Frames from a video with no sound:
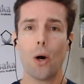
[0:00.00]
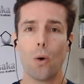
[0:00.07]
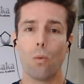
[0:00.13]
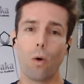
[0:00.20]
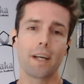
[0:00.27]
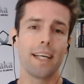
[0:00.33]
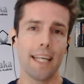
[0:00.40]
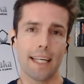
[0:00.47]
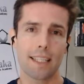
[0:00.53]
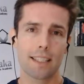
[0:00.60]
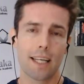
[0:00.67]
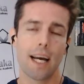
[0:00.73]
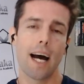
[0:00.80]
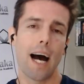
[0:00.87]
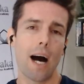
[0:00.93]
What next?
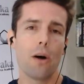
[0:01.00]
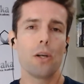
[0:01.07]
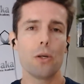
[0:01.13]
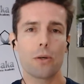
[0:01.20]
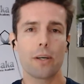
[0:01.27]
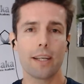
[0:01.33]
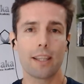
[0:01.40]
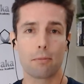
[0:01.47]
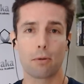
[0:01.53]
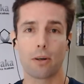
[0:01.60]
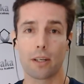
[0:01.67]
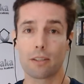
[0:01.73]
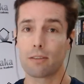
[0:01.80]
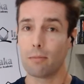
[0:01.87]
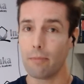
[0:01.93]
How do you get the
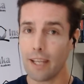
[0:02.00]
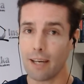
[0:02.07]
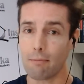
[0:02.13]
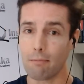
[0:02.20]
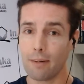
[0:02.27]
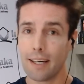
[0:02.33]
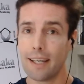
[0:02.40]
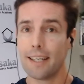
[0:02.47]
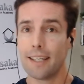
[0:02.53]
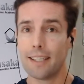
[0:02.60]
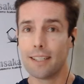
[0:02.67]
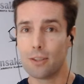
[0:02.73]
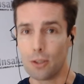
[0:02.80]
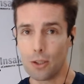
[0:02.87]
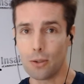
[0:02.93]
products from them
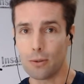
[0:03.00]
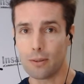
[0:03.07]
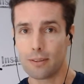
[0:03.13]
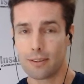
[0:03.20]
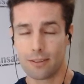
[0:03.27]
to you?